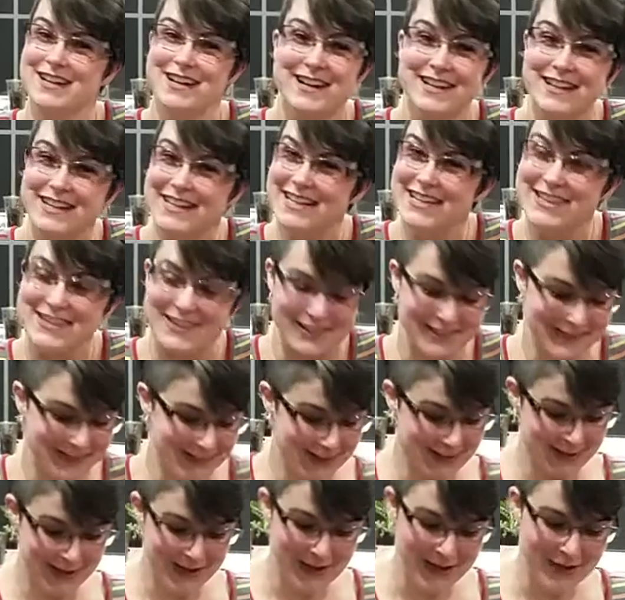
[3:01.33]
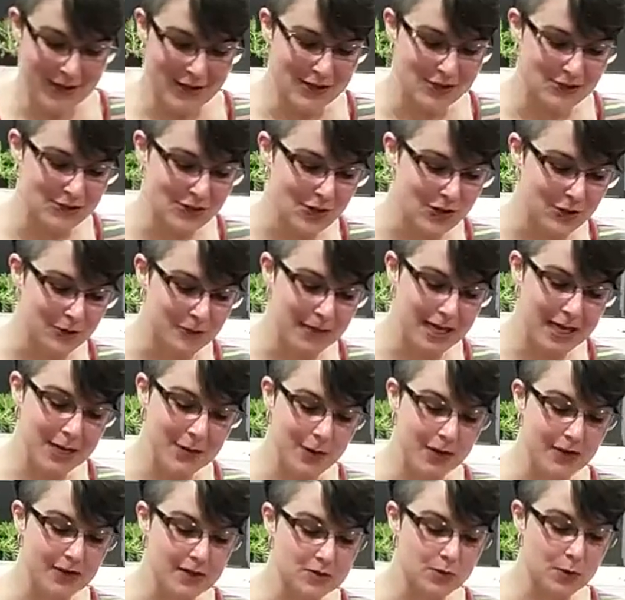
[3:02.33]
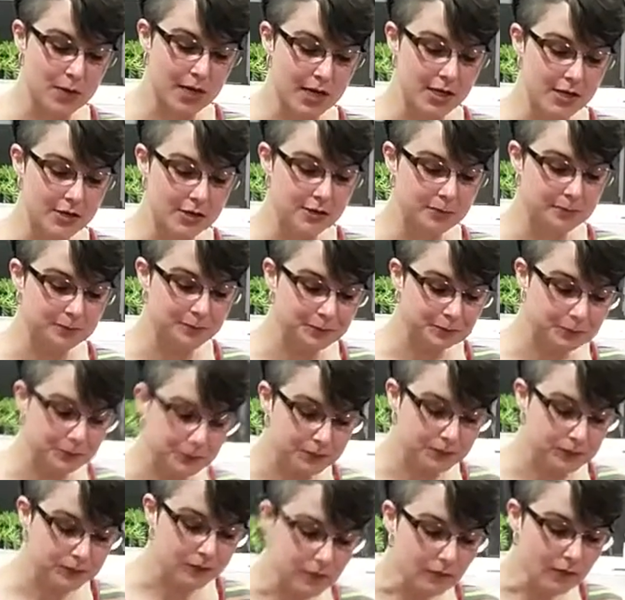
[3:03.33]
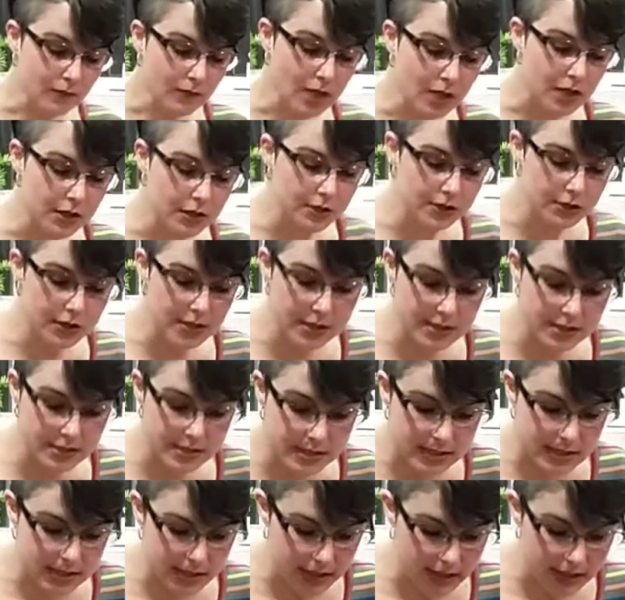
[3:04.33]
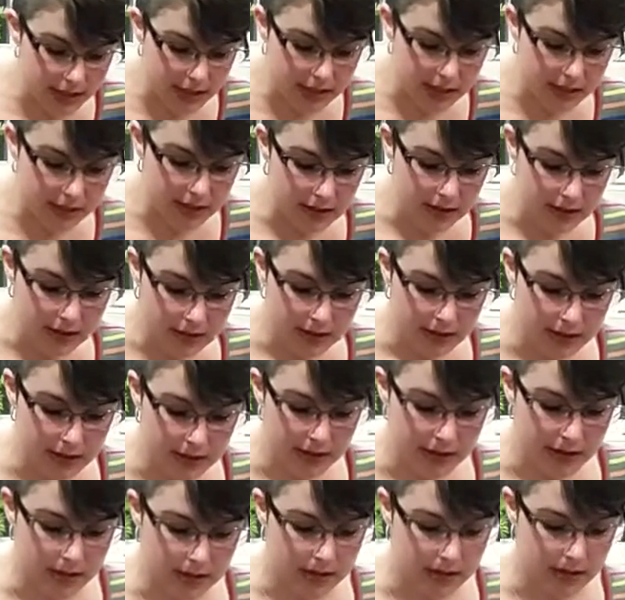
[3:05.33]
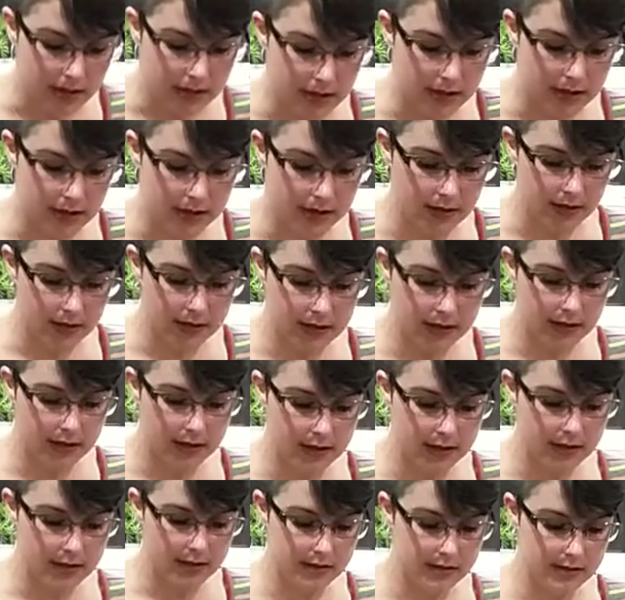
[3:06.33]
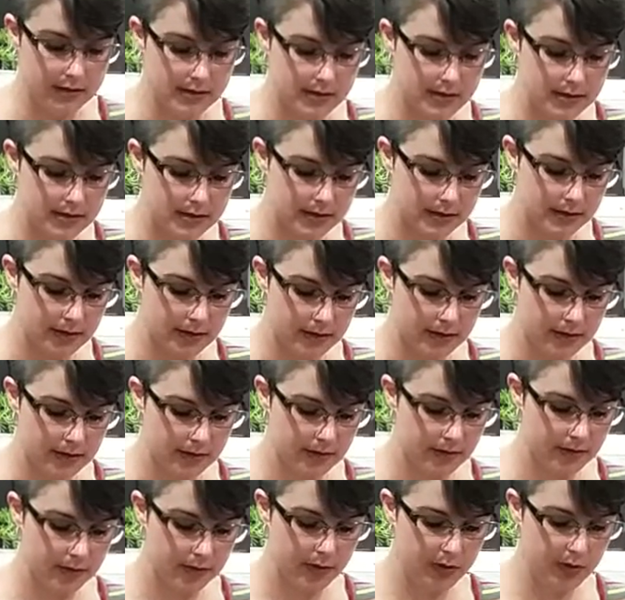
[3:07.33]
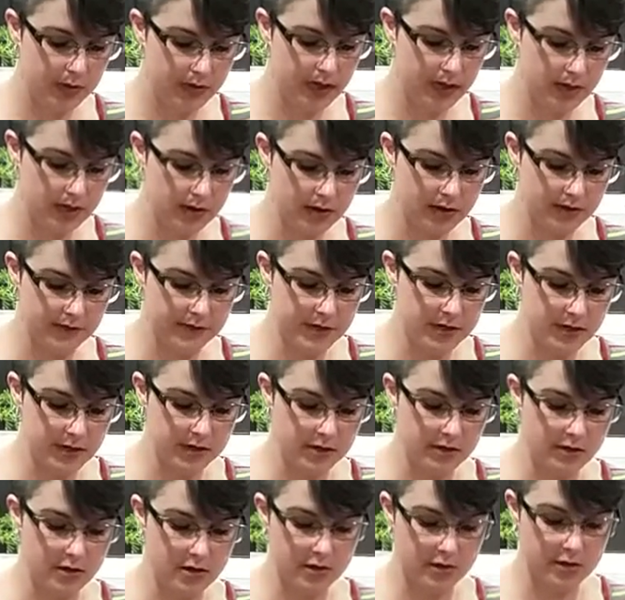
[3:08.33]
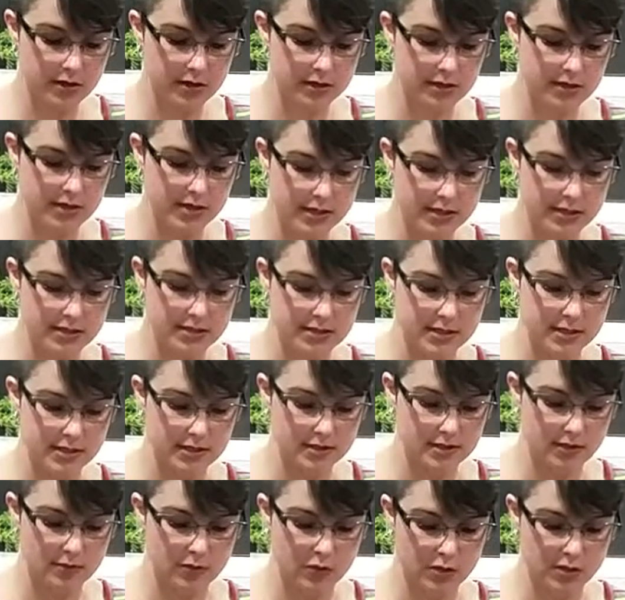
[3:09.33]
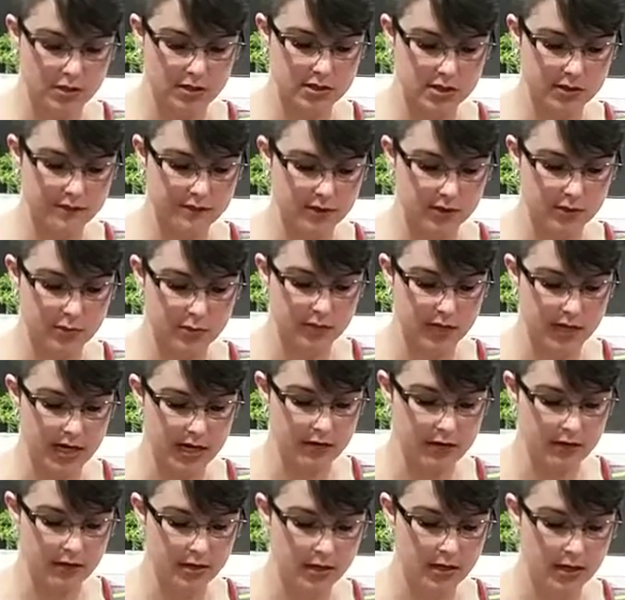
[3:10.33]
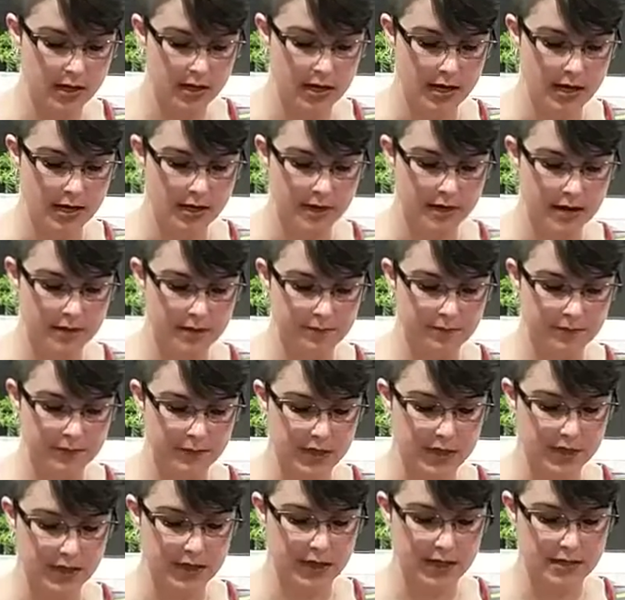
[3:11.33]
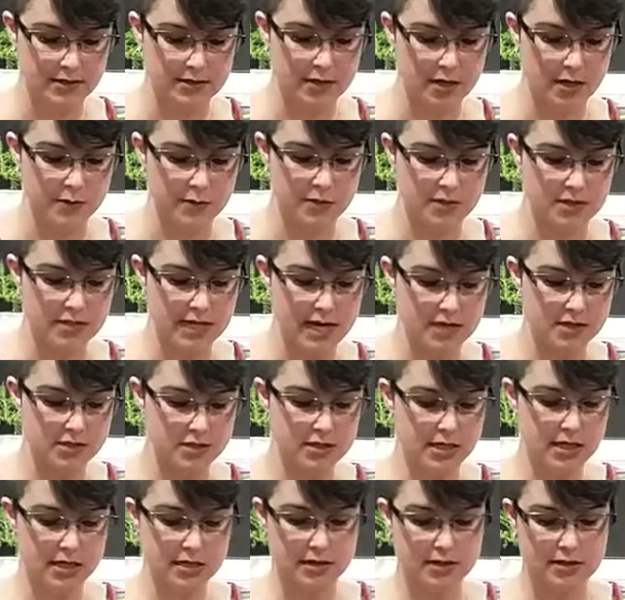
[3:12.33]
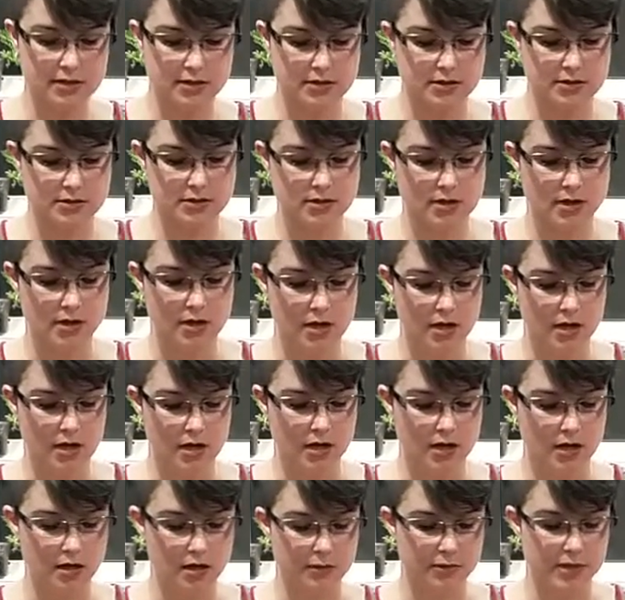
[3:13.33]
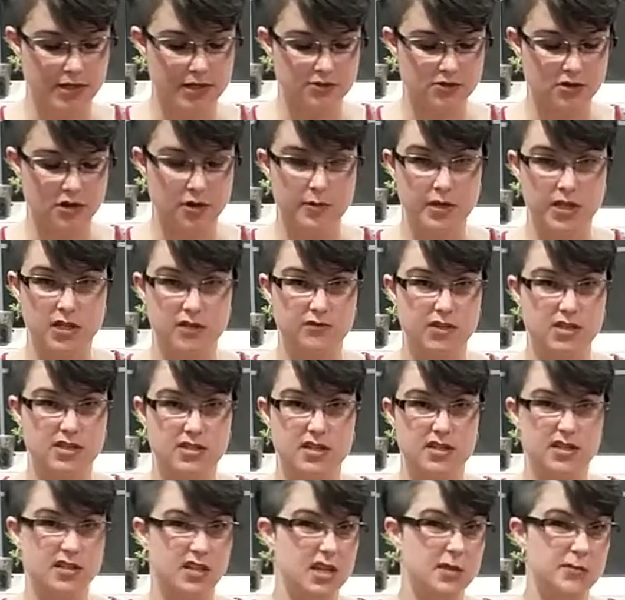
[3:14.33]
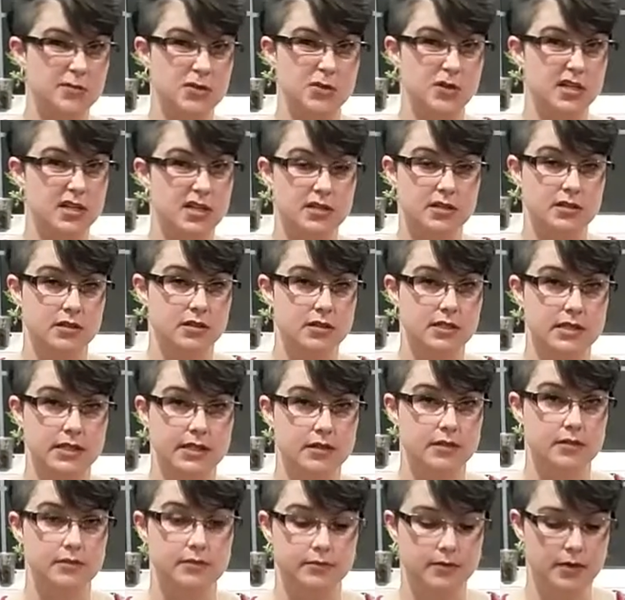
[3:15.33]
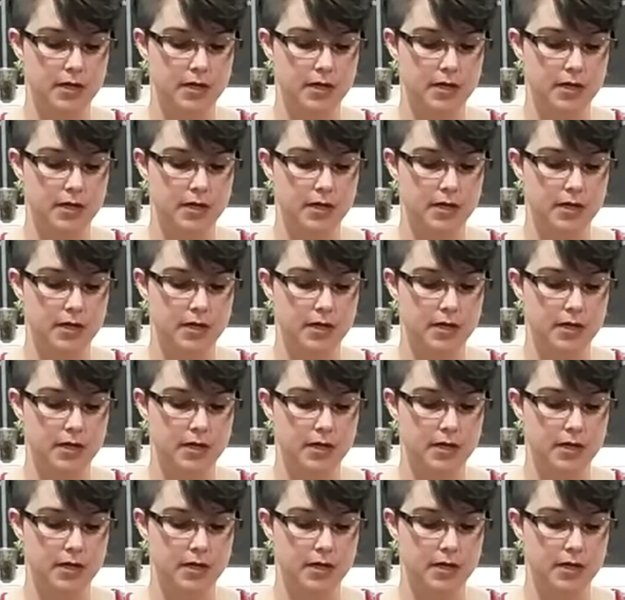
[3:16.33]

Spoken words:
cut it either. So anyway, this is what I do. You can see it is pulling out all the funk. The longer you let it sit, the more stuff it'll pull out. And like I said, I would just agitate this and scrub it and rinse it and keep doing it until it's clear.